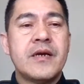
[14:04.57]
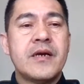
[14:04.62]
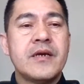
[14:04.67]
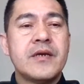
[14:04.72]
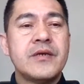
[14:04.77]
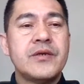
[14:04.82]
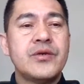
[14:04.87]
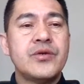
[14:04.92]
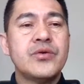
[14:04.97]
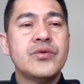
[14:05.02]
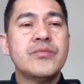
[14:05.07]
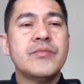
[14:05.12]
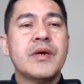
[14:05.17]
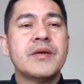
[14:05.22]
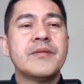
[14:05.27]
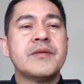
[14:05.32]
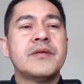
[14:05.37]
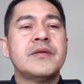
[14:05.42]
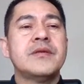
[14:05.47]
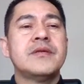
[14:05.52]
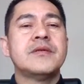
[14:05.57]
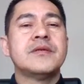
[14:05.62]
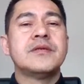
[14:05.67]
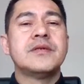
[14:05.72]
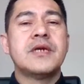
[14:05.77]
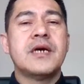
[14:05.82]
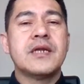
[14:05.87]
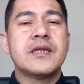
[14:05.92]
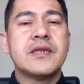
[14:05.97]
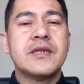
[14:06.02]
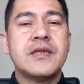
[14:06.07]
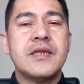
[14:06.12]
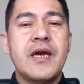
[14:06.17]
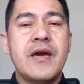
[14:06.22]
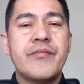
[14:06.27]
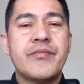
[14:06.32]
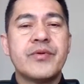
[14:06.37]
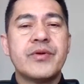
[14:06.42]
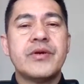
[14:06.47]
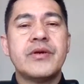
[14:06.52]
human that
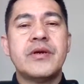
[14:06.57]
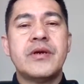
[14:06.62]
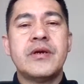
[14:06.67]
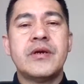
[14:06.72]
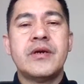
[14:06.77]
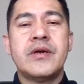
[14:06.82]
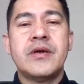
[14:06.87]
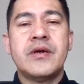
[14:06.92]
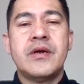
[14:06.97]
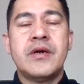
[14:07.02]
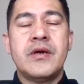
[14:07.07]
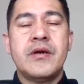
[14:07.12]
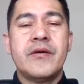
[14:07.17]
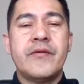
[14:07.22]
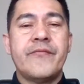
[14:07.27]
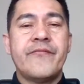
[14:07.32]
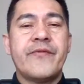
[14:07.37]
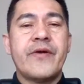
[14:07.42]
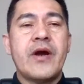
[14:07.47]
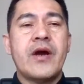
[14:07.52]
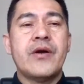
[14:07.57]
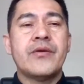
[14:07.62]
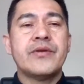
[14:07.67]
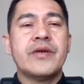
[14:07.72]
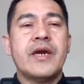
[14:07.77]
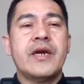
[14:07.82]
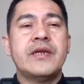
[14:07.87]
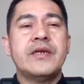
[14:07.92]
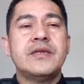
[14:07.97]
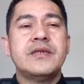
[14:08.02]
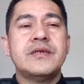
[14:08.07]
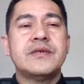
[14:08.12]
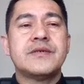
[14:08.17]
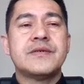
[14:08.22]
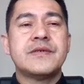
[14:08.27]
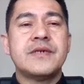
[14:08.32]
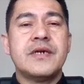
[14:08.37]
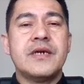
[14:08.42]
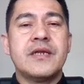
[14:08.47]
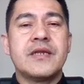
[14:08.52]
never found any
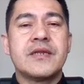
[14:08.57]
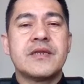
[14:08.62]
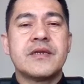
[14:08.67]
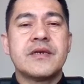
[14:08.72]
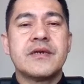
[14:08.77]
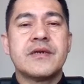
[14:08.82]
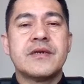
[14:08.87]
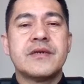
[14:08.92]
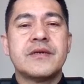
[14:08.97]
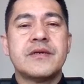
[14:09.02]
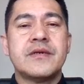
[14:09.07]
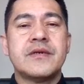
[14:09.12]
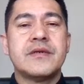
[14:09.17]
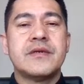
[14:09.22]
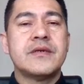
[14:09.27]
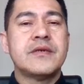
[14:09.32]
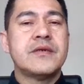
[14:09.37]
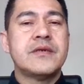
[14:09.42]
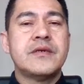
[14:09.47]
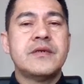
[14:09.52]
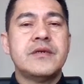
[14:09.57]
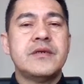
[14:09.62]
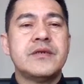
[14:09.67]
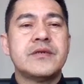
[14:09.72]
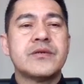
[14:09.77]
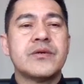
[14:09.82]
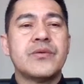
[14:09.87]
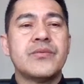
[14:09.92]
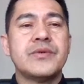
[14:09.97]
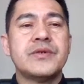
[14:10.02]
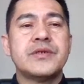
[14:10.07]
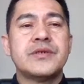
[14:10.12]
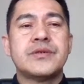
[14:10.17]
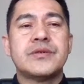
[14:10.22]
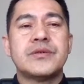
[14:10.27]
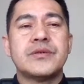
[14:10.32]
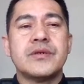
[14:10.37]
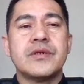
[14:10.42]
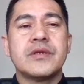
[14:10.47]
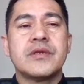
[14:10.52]
deceit. It's always
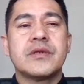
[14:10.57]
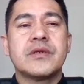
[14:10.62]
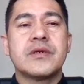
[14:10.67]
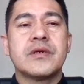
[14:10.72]
truth.